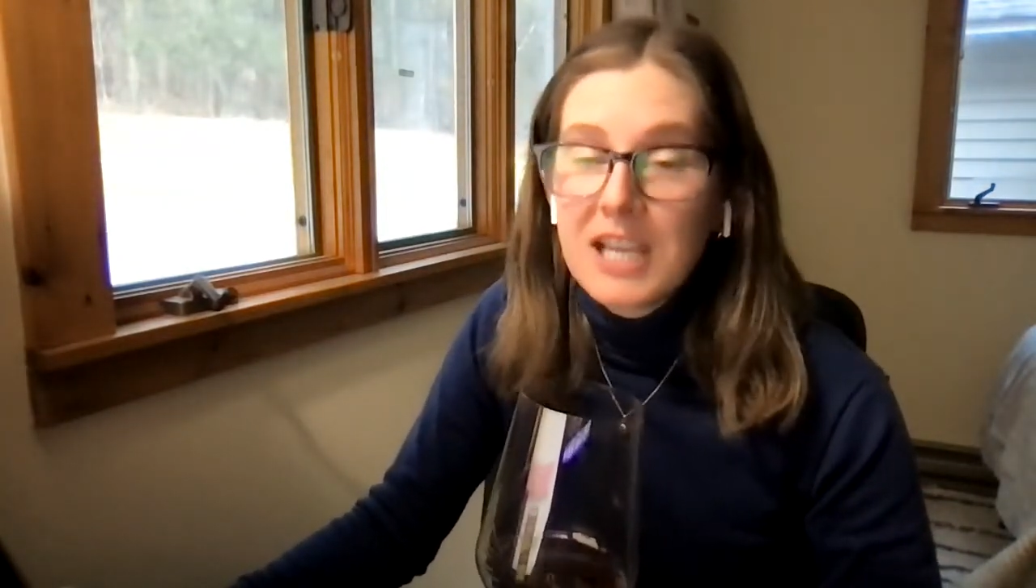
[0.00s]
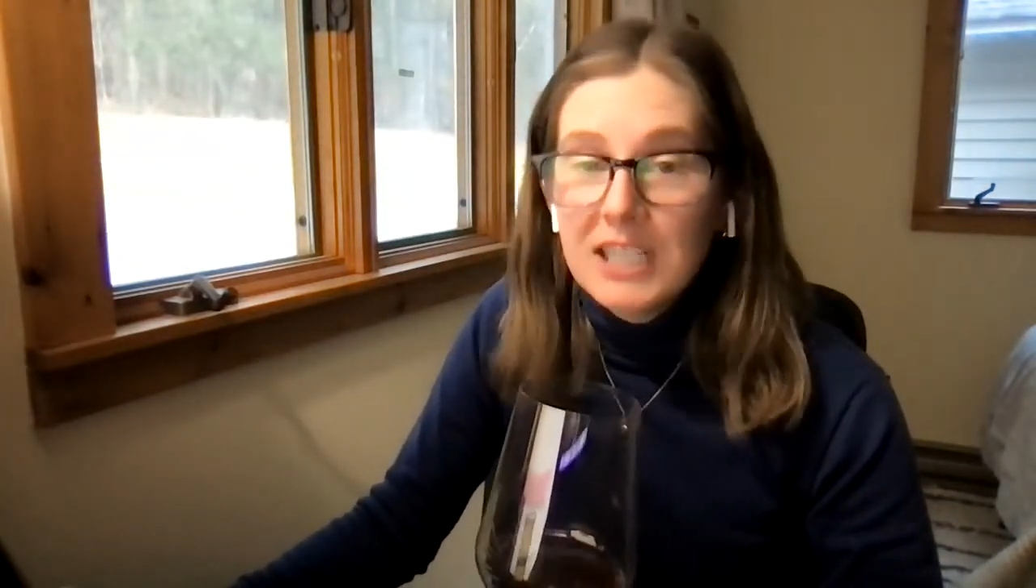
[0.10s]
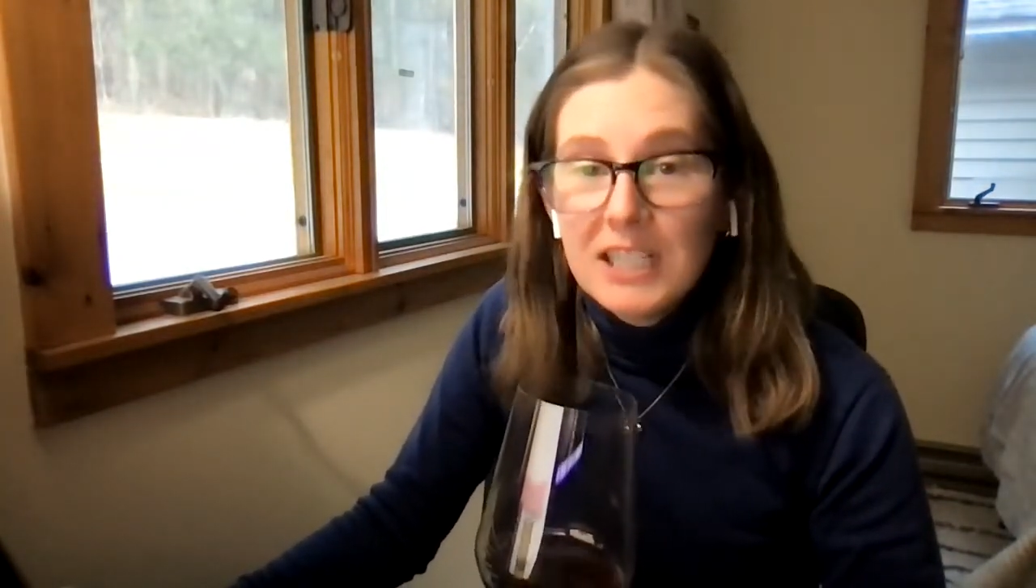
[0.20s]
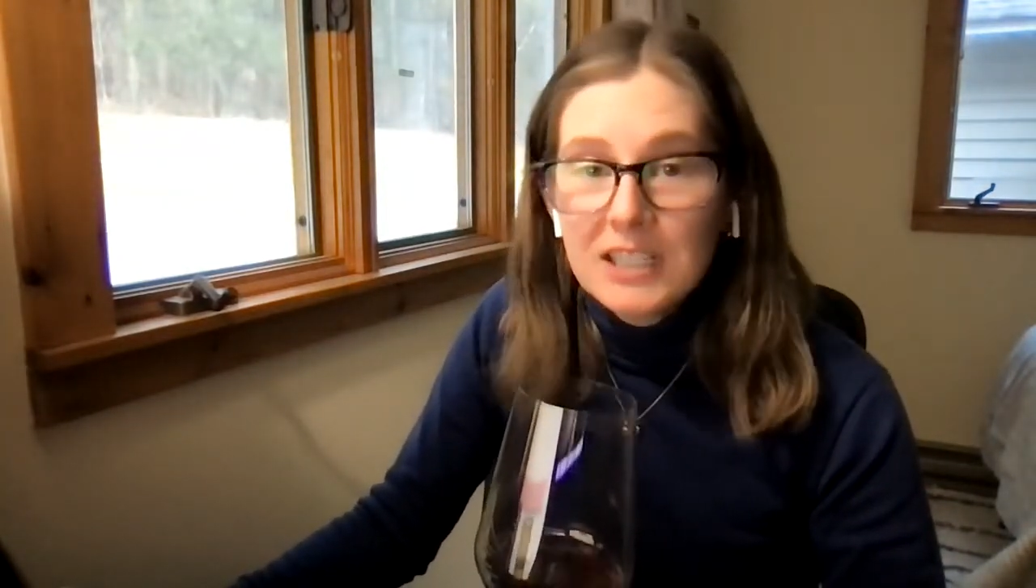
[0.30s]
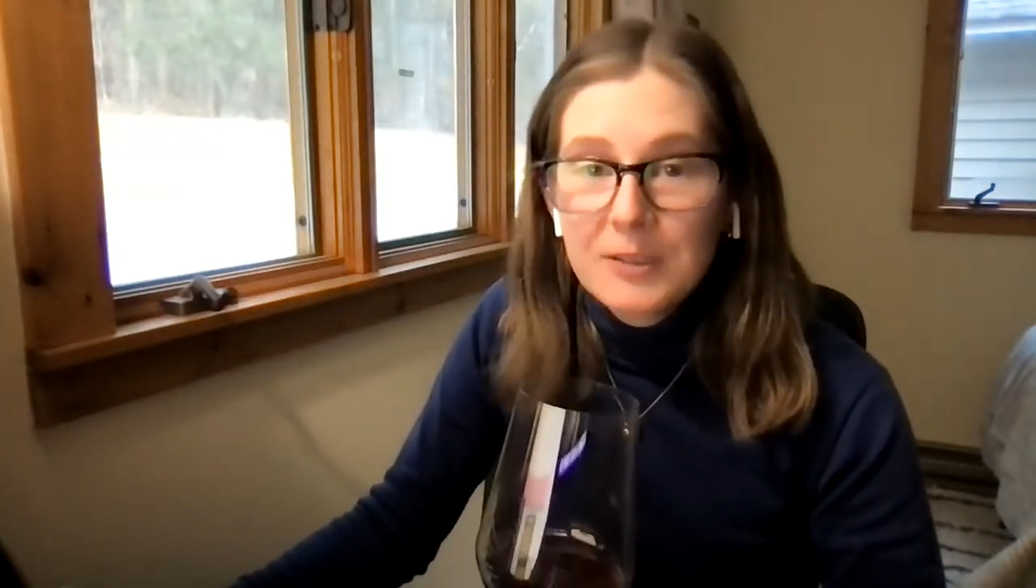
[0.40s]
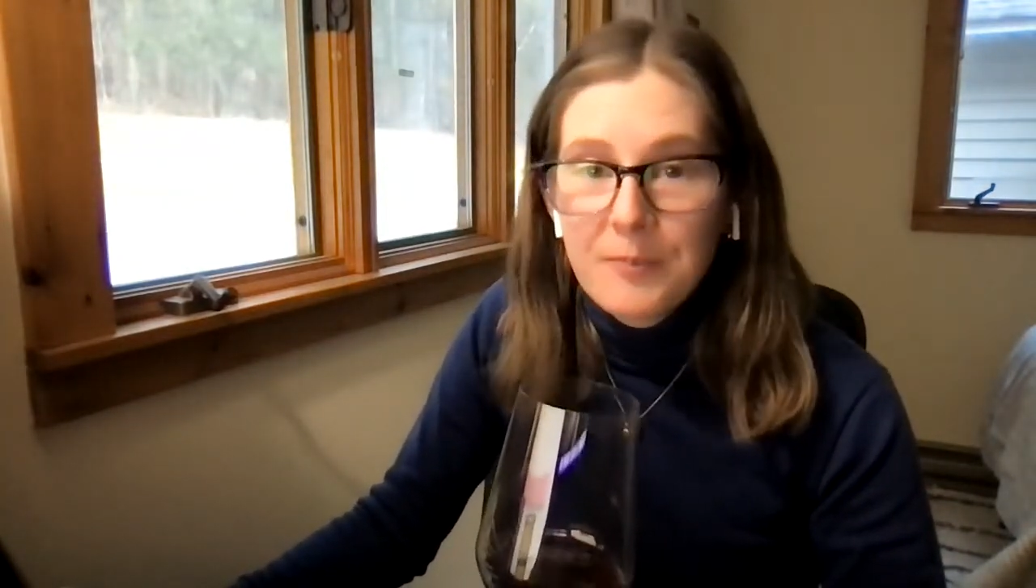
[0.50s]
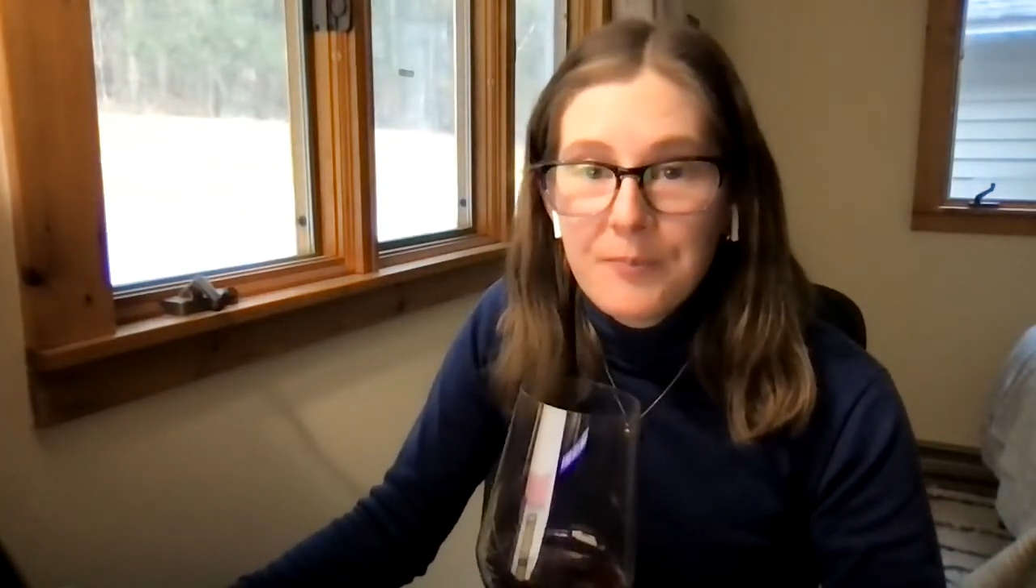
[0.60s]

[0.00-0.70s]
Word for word: tannic,